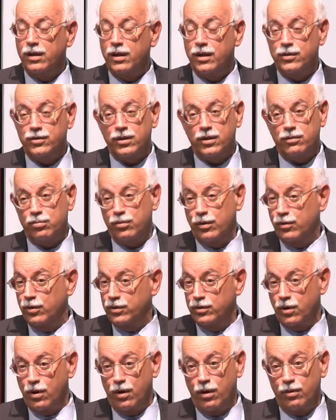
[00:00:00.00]
They said, we
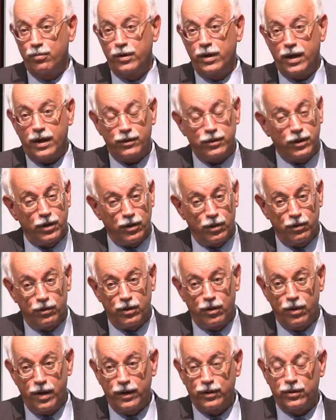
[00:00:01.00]
were told we had to co
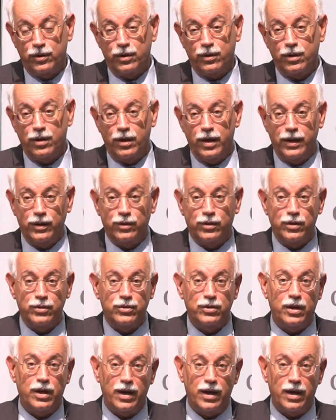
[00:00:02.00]
correct, collect this.